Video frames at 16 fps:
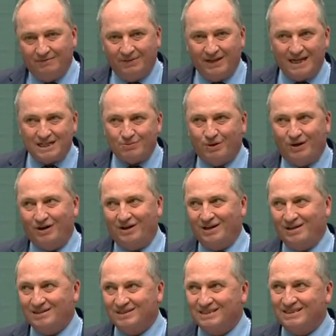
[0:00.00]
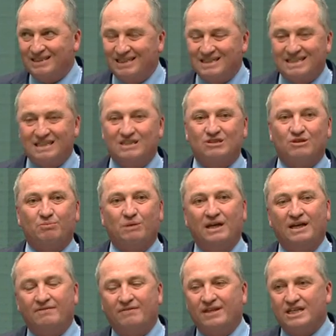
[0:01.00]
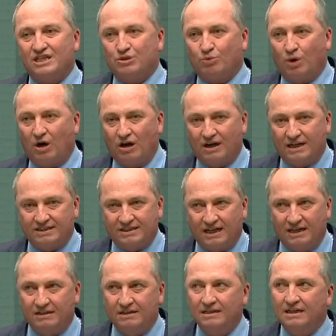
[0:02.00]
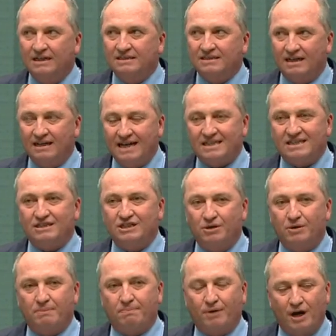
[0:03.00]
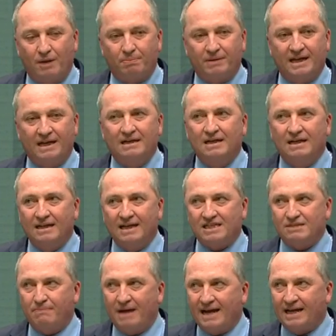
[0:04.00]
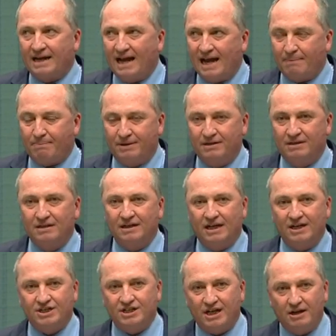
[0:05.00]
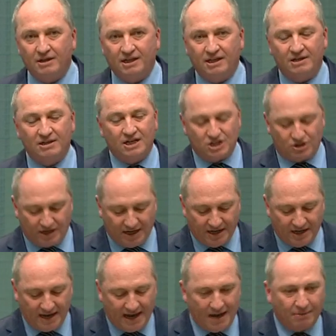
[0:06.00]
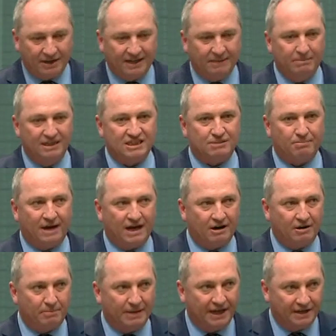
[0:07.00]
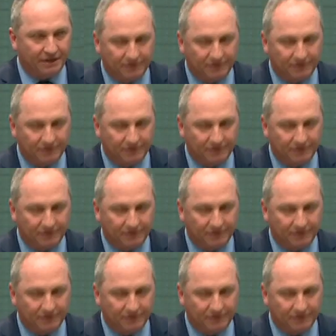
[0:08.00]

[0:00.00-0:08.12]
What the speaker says: That's why we live in this twilight zone. So let's do it properly. Let's make it happen and show Australia how we can be smarter about